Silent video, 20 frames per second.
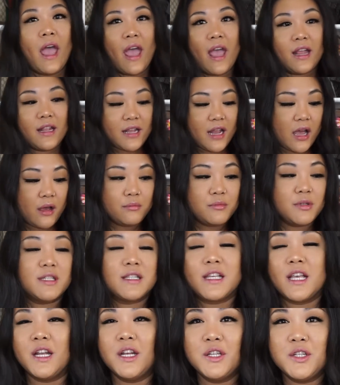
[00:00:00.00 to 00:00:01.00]
And now I'm
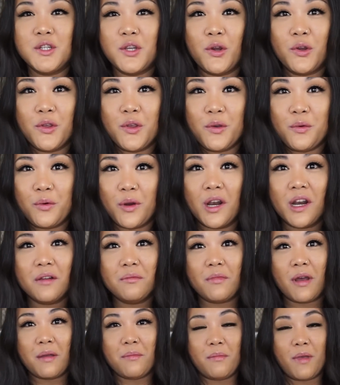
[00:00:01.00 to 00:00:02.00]
just going to show you one
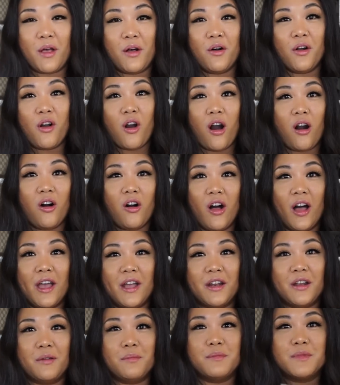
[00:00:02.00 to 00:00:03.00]
of my mail call
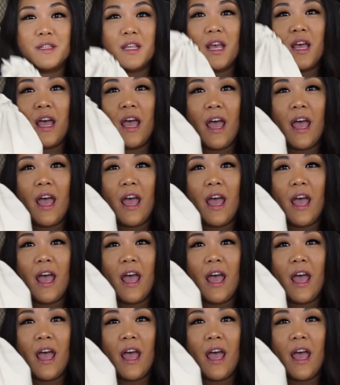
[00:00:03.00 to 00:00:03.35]
items.